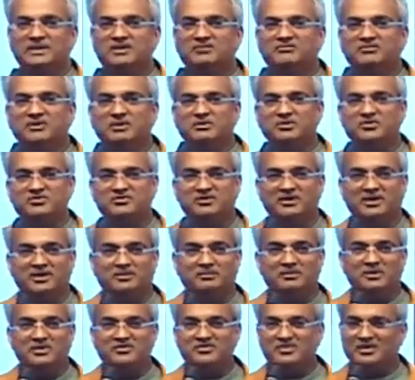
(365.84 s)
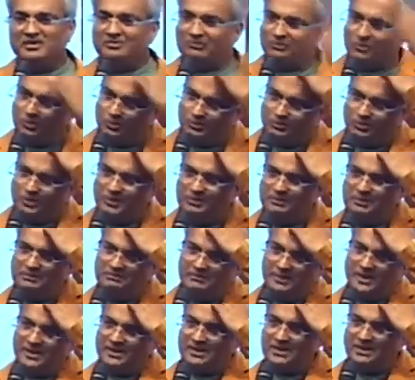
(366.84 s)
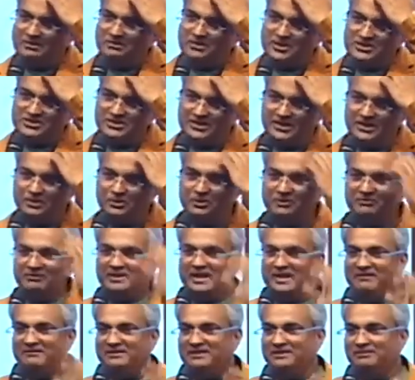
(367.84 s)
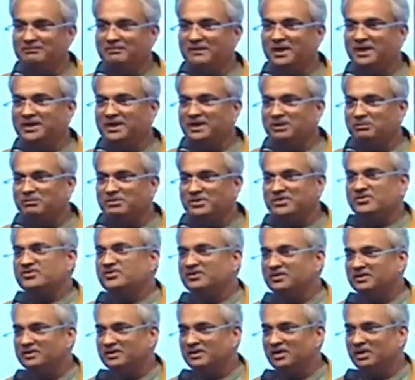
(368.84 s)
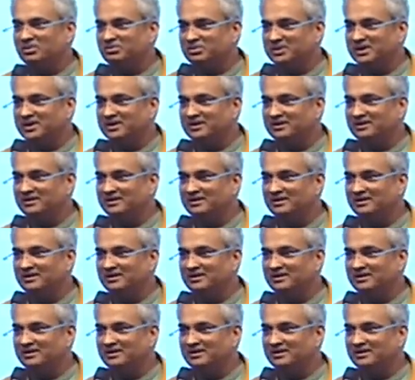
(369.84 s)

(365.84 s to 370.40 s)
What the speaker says: made that famous statement saying, well, what do you mean marketing budget? I don't even have a marketing person in the company.